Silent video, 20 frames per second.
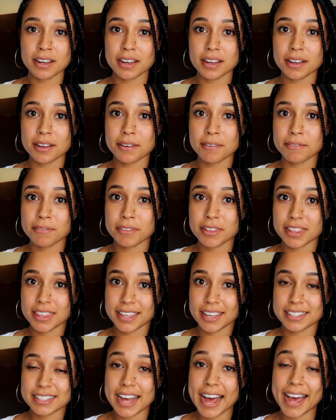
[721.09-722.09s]
of the
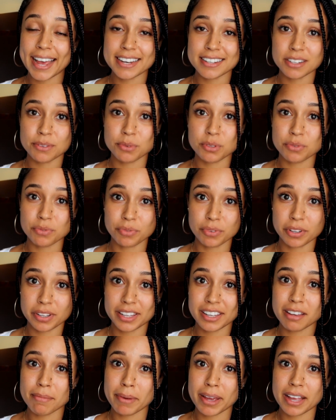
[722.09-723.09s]
things I did was
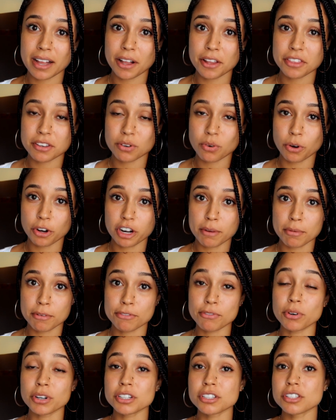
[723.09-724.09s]
really get my health in order
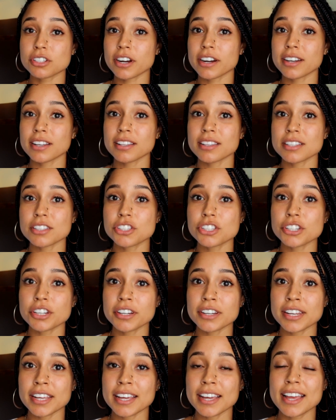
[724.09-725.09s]
before starting this
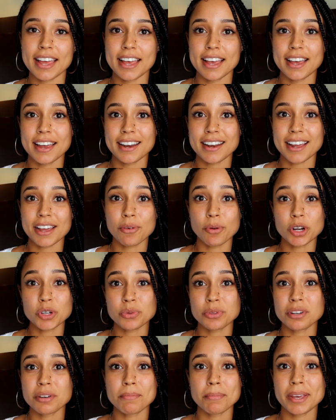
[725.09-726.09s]
journey, and I worked
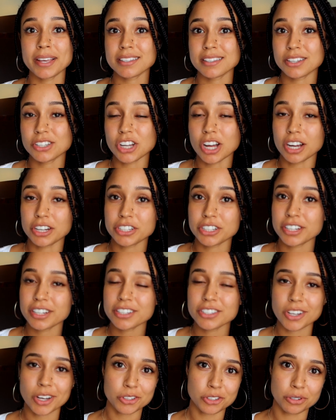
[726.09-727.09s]
with an amazing doctor,
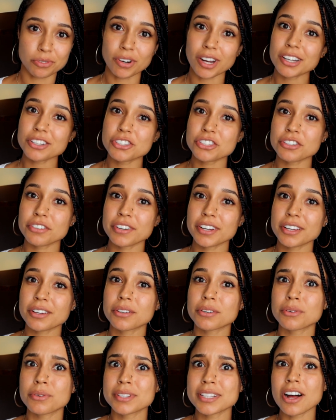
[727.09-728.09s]
Dr. Rajshri,
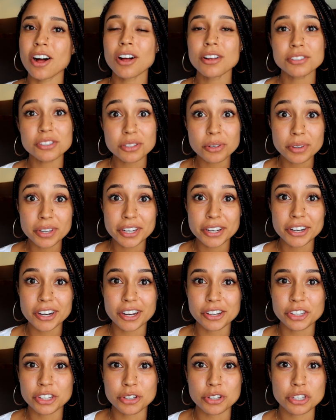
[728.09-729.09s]
who is also here
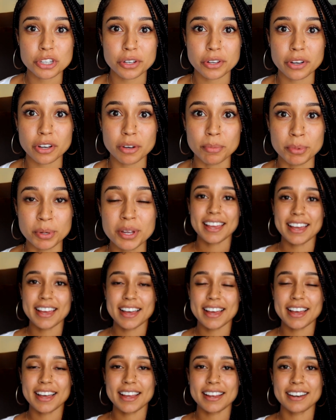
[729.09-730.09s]
on YouTube.
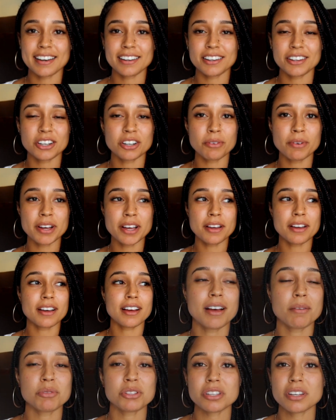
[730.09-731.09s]
And you know what?
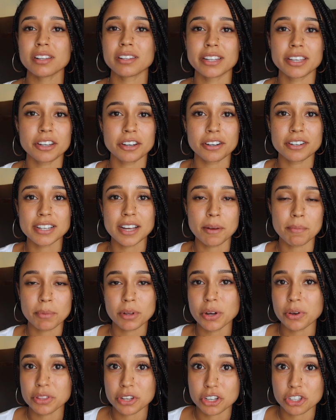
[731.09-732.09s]
I'm just gonna link her down
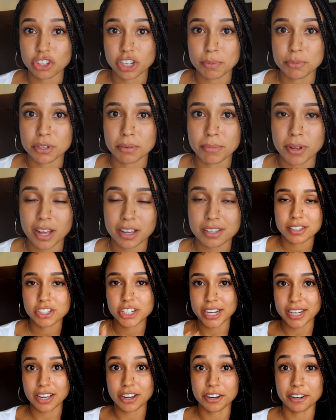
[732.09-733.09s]
below in the description box.
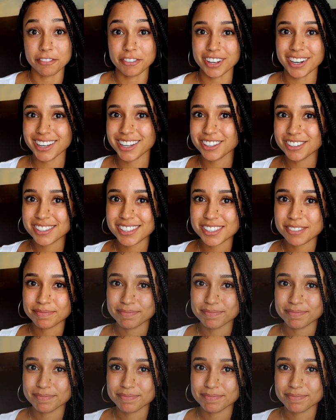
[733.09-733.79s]
Check out her videos.